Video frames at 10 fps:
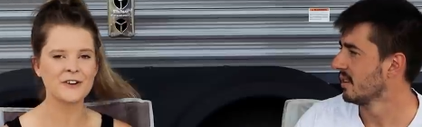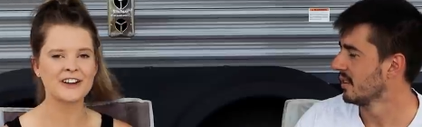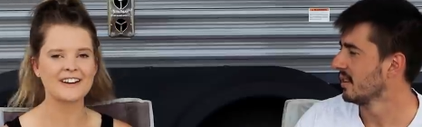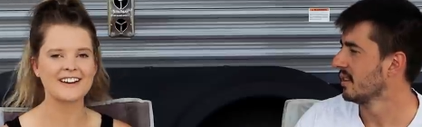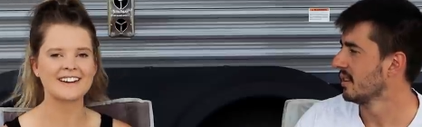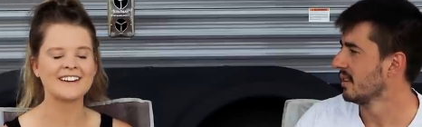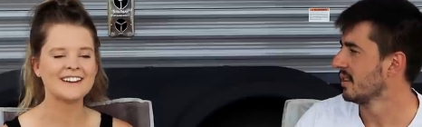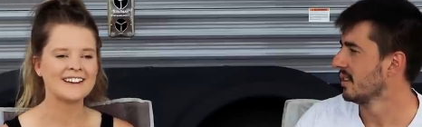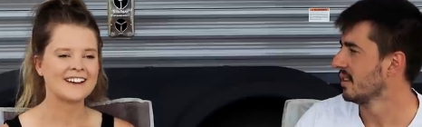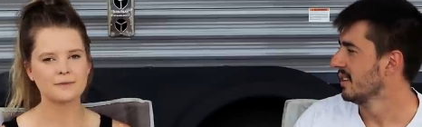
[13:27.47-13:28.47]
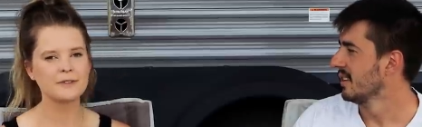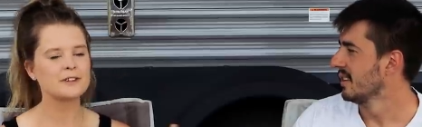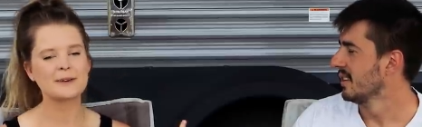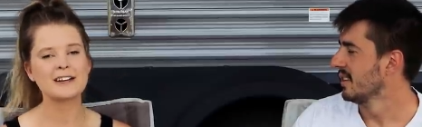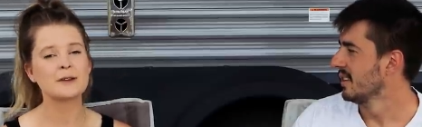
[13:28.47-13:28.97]
Speaker 1: going on. We've
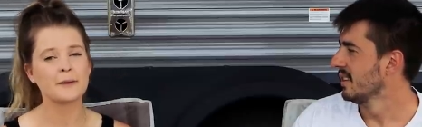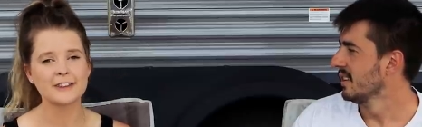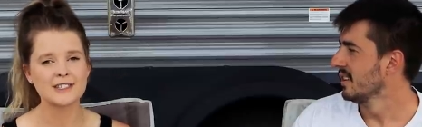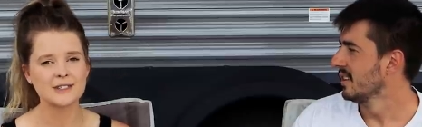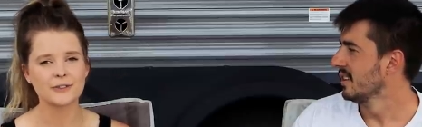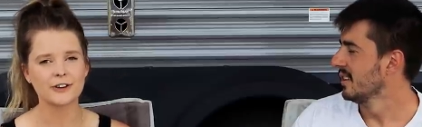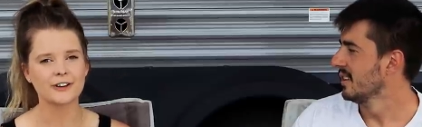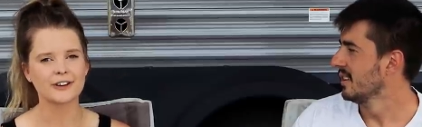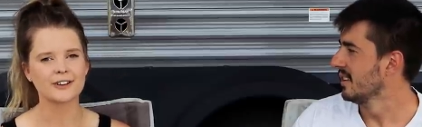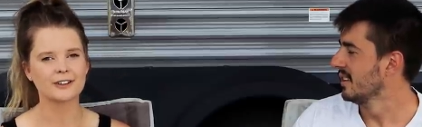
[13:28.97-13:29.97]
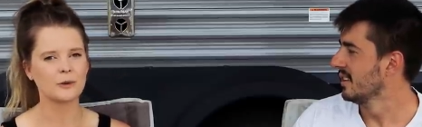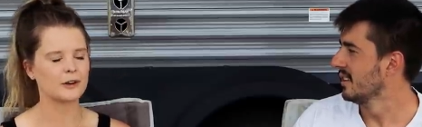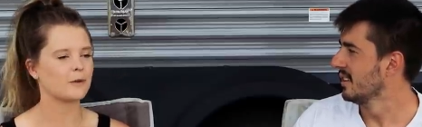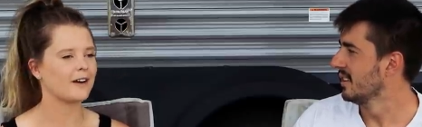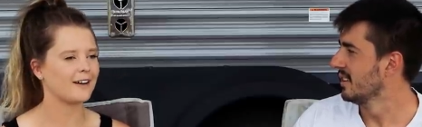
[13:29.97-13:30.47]
debated about this for
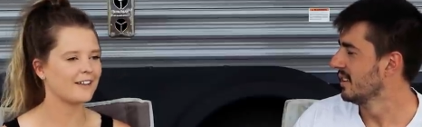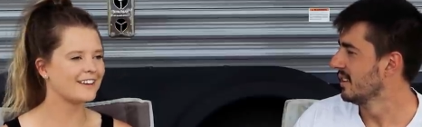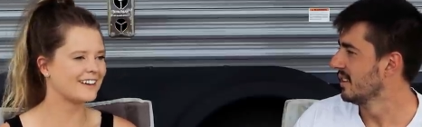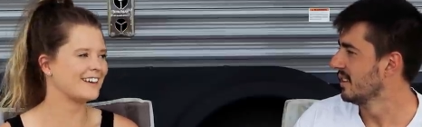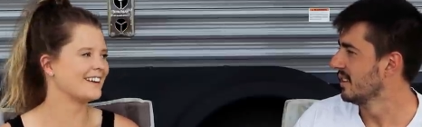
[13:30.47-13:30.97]
quite a while